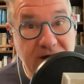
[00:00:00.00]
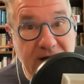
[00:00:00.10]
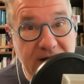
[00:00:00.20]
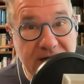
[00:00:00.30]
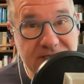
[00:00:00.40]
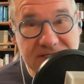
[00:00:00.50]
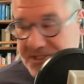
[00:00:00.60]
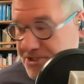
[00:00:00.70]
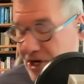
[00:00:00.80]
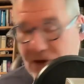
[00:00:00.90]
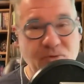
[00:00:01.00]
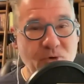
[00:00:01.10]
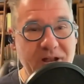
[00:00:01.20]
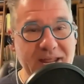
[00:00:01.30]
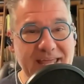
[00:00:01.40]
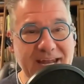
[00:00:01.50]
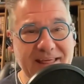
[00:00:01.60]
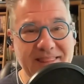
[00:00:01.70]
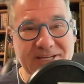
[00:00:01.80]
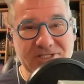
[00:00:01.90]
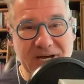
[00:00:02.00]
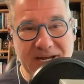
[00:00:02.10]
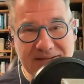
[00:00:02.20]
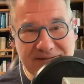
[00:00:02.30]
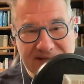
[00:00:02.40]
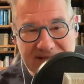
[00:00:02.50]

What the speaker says: Oz. So I look forward to digging into that, Johnny.